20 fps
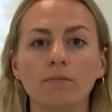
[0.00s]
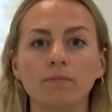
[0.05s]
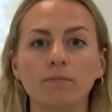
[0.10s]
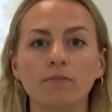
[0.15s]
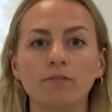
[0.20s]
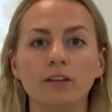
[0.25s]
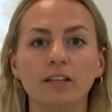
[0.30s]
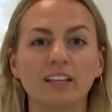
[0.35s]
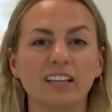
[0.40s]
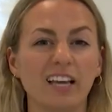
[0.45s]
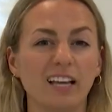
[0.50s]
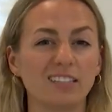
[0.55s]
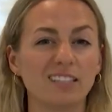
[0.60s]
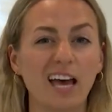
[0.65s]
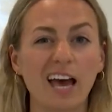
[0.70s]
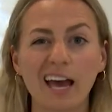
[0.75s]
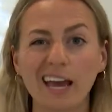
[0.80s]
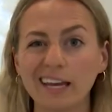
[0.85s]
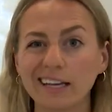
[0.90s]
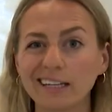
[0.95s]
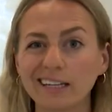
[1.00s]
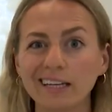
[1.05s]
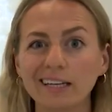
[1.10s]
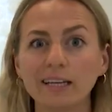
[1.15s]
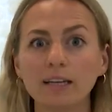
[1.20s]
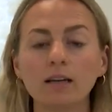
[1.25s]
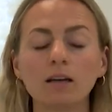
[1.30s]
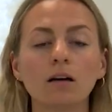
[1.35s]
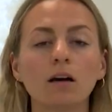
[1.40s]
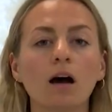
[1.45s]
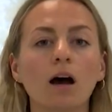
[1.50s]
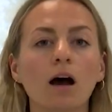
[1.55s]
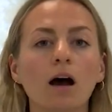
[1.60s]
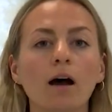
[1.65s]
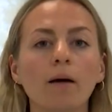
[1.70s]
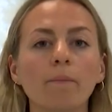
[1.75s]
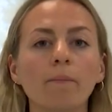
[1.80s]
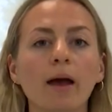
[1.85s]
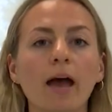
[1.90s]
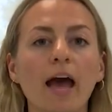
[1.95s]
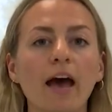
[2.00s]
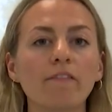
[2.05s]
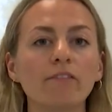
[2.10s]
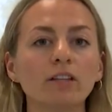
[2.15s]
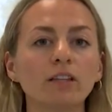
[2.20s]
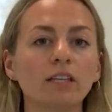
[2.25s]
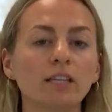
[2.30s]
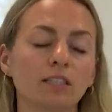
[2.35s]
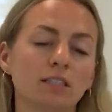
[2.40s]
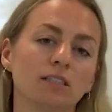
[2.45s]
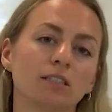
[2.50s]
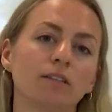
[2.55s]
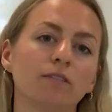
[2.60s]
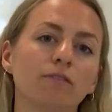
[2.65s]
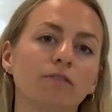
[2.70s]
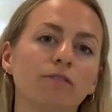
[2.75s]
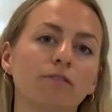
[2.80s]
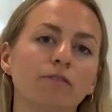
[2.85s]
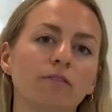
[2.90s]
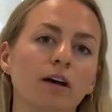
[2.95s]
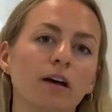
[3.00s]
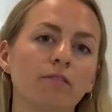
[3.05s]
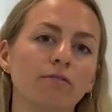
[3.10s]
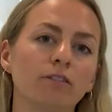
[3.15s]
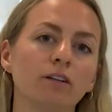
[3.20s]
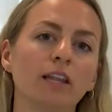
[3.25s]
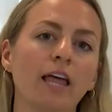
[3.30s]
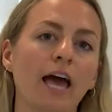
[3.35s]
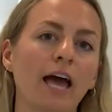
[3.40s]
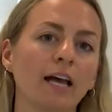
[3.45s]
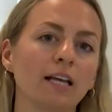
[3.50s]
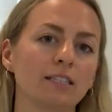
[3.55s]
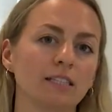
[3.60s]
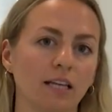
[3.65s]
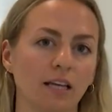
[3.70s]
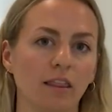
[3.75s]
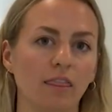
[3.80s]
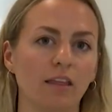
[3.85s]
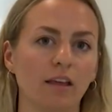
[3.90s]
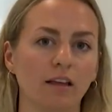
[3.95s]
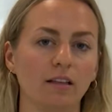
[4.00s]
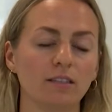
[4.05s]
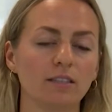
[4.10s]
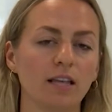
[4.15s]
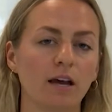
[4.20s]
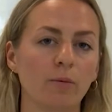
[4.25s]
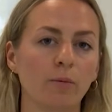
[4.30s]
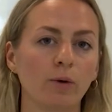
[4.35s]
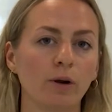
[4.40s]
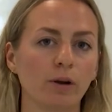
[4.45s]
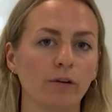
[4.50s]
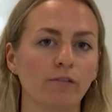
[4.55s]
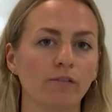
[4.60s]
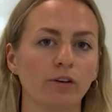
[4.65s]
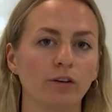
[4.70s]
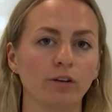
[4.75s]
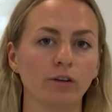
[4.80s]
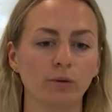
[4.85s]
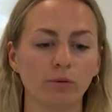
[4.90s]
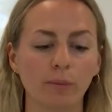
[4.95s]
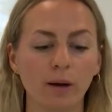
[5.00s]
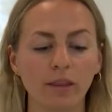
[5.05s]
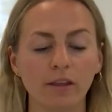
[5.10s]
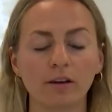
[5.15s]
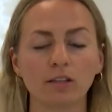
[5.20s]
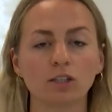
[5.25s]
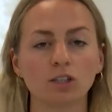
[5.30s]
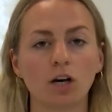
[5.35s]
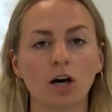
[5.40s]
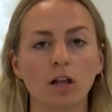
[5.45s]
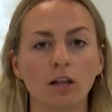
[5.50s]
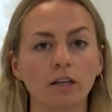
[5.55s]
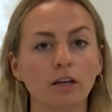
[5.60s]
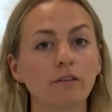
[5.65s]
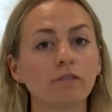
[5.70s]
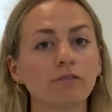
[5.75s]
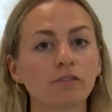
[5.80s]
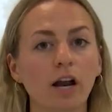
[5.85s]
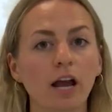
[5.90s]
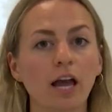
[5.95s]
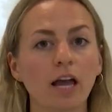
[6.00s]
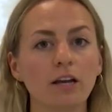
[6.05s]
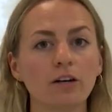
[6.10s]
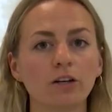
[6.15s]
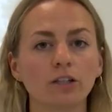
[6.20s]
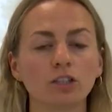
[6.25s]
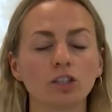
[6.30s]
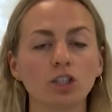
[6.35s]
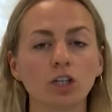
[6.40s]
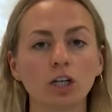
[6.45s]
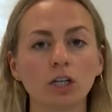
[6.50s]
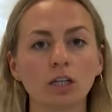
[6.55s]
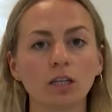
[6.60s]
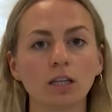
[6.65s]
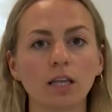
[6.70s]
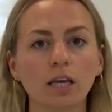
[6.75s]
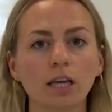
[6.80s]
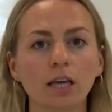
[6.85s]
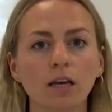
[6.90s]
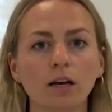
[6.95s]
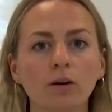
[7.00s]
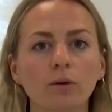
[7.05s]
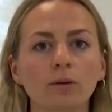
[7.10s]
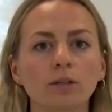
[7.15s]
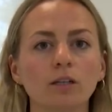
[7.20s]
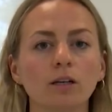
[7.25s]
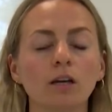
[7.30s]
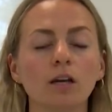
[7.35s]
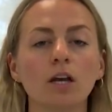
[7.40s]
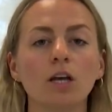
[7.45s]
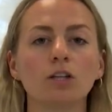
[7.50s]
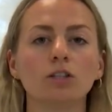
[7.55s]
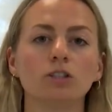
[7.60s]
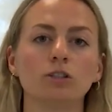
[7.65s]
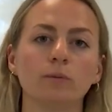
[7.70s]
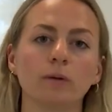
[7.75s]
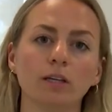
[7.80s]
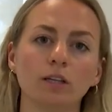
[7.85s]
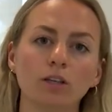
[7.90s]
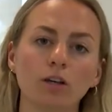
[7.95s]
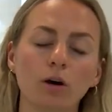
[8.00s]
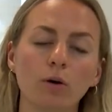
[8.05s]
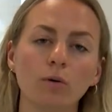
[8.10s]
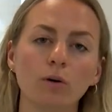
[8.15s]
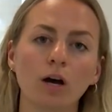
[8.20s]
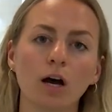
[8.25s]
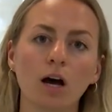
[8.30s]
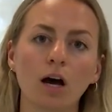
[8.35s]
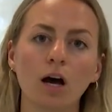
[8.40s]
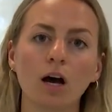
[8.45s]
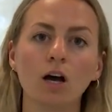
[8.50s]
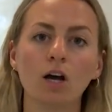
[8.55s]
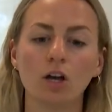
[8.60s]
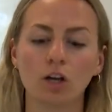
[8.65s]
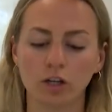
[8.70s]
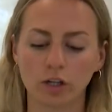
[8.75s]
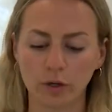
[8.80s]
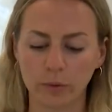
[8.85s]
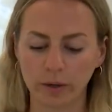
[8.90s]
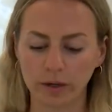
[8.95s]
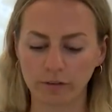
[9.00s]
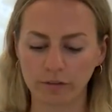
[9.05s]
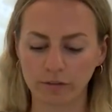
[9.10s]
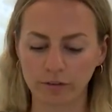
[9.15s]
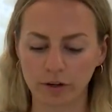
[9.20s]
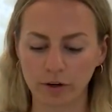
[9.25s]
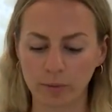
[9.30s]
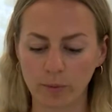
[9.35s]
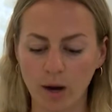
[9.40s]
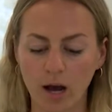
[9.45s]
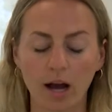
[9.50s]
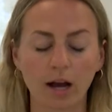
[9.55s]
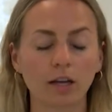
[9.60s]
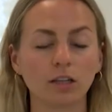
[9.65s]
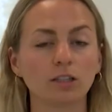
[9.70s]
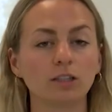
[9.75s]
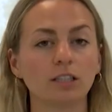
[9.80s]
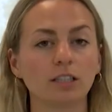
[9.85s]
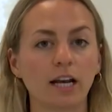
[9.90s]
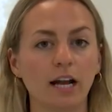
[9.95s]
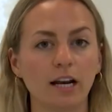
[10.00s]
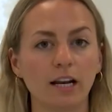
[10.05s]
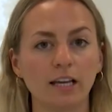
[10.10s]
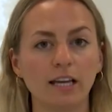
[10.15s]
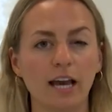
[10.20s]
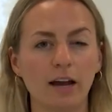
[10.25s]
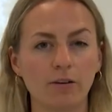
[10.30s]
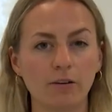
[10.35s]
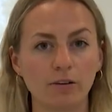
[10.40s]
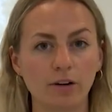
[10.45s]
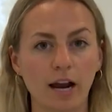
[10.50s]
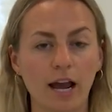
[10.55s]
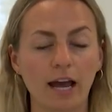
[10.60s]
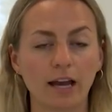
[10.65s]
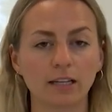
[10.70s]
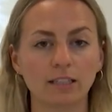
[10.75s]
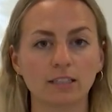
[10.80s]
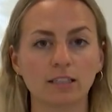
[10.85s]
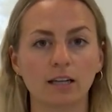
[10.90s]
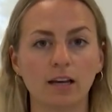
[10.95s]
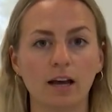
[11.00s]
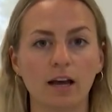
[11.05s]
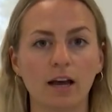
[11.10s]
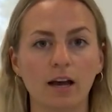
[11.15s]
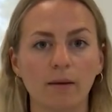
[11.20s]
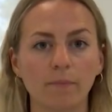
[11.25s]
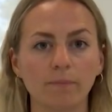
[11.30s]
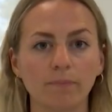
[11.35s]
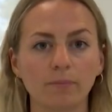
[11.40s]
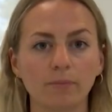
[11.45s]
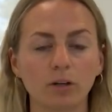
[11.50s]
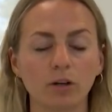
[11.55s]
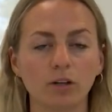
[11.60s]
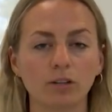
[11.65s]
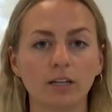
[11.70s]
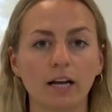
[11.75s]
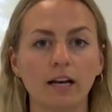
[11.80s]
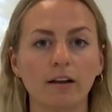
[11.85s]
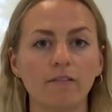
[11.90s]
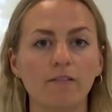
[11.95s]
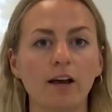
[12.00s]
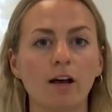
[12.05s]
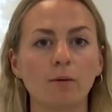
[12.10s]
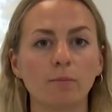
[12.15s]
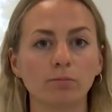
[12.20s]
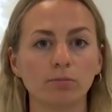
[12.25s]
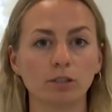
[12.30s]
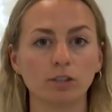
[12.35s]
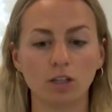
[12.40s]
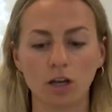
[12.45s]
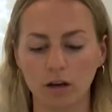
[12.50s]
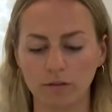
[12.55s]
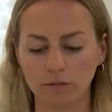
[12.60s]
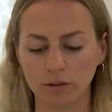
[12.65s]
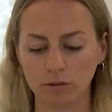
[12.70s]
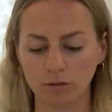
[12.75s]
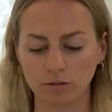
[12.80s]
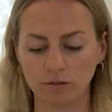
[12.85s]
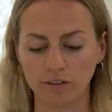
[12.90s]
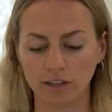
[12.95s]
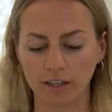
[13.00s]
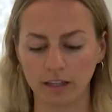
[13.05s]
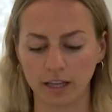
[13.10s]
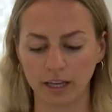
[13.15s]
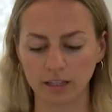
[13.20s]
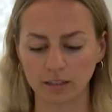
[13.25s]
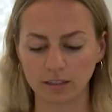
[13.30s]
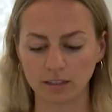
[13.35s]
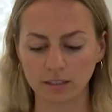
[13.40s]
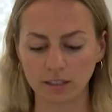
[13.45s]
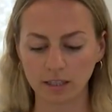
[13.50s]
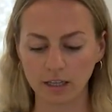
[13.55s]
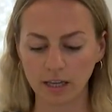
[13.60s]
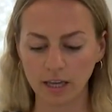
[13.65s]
feeling anxiety, have a list of relaxing things that work for you, whether it's calling a friend, or journaling, or doing yoga, going for a walk, to kind of counteract or kind of help resolve those feelings.